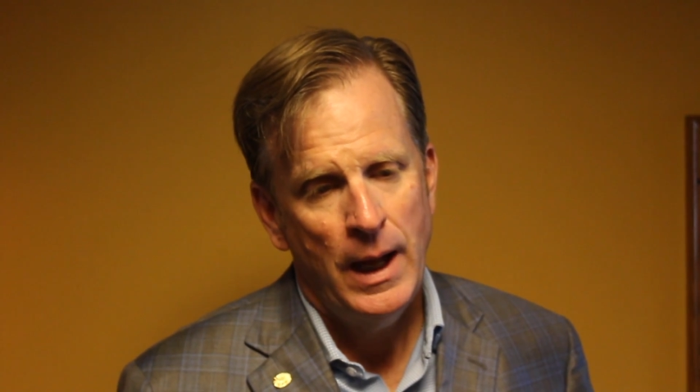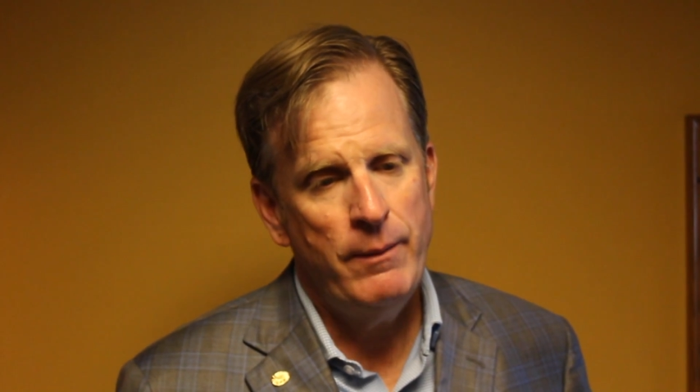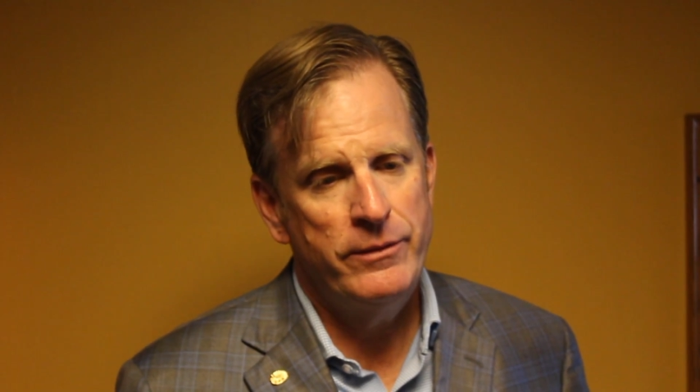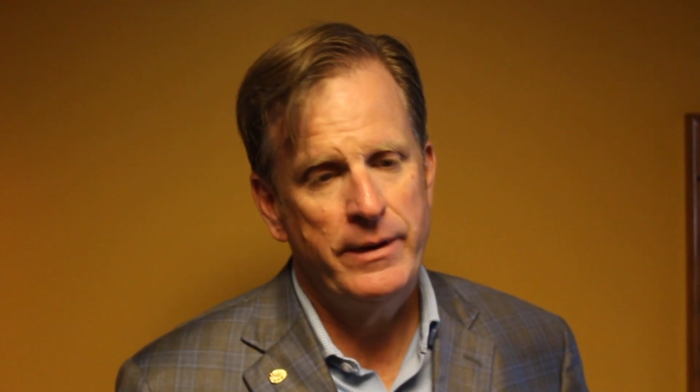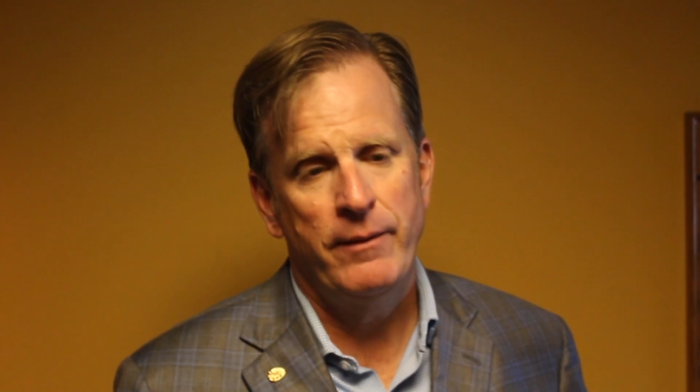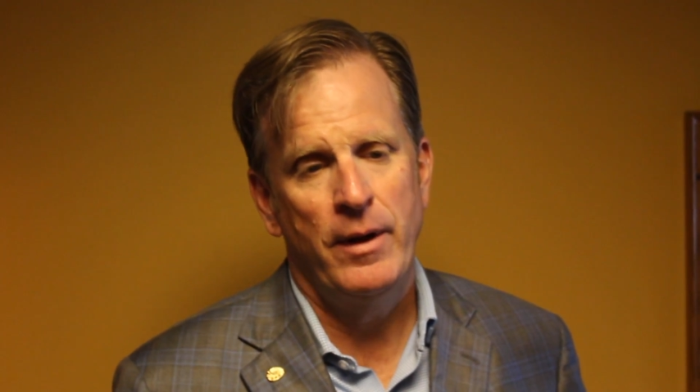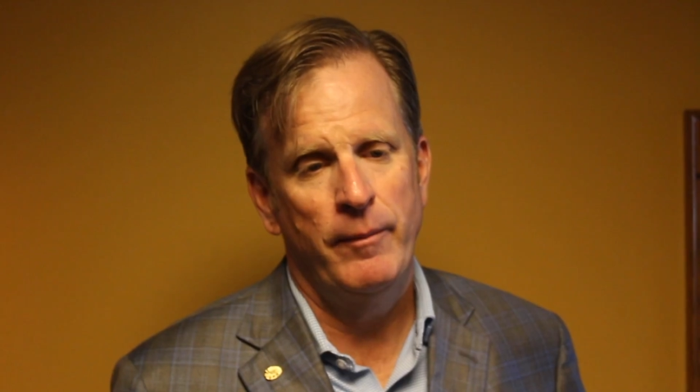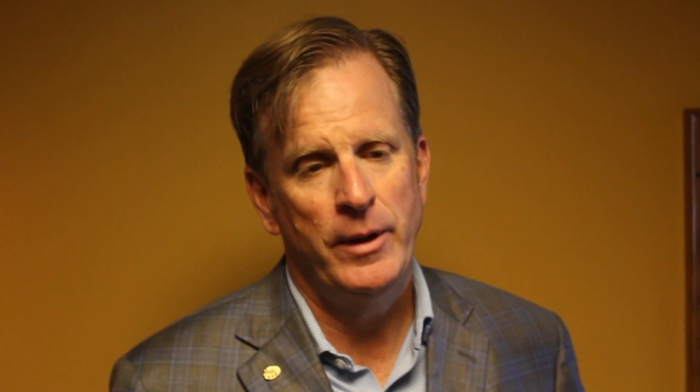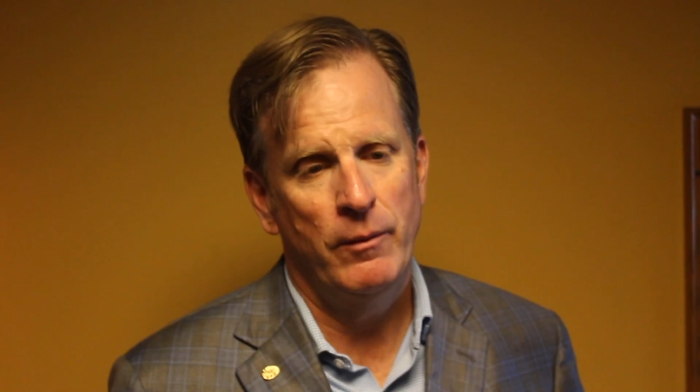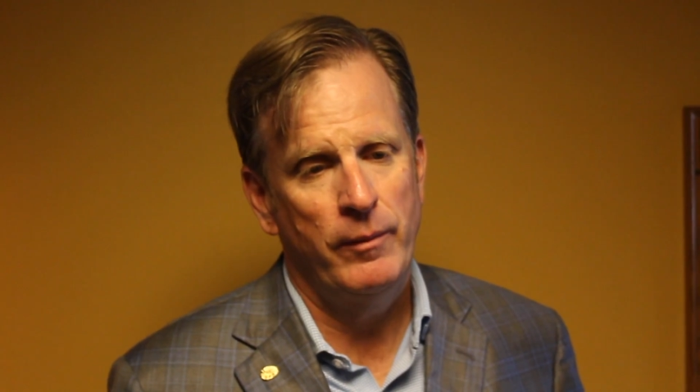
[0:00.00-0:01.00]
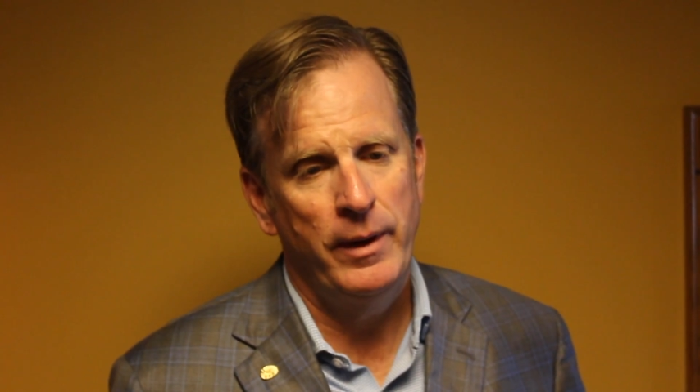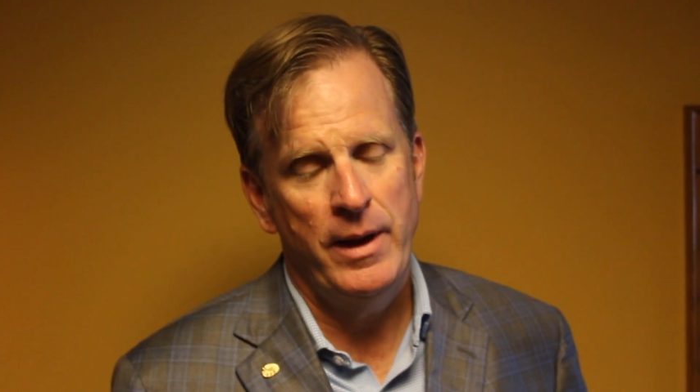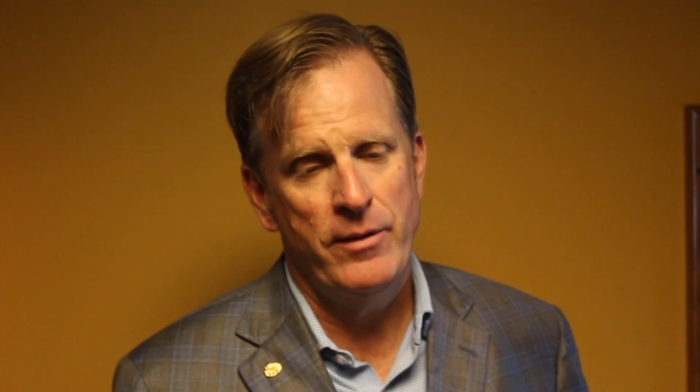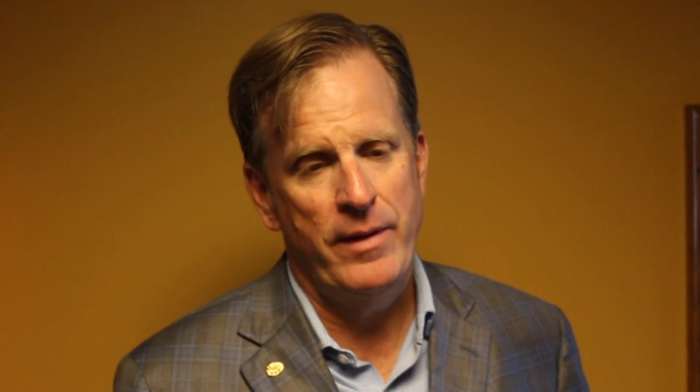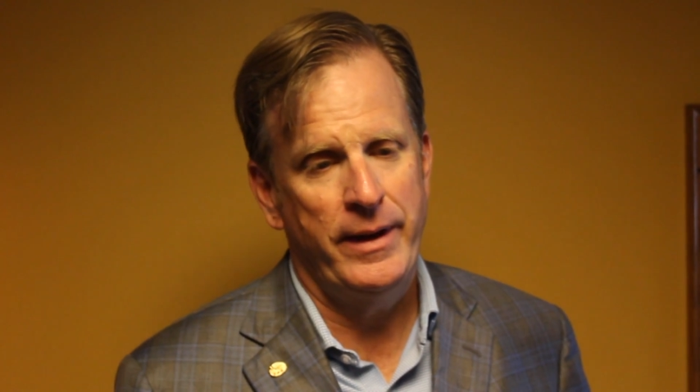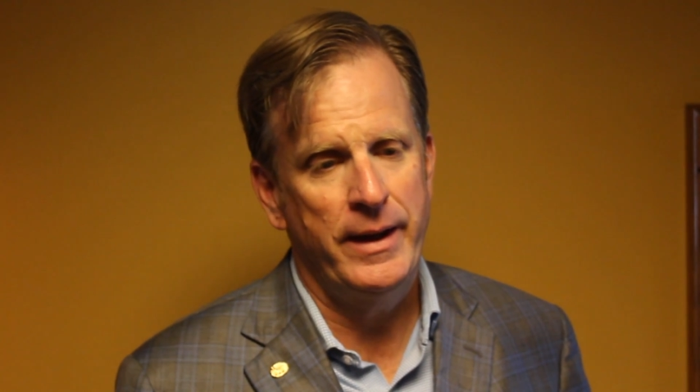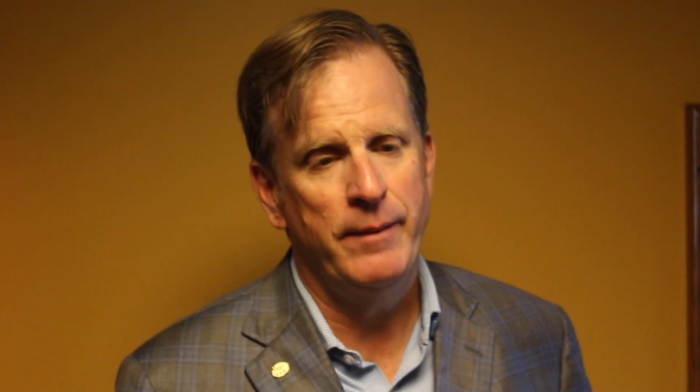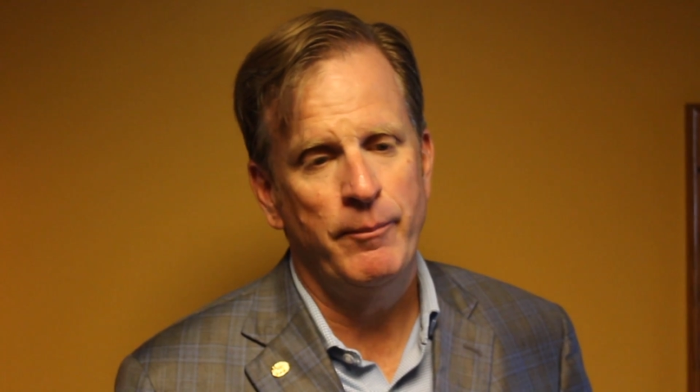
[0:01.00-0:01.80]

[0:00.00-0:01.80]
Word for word: I would say, um, you know, I think any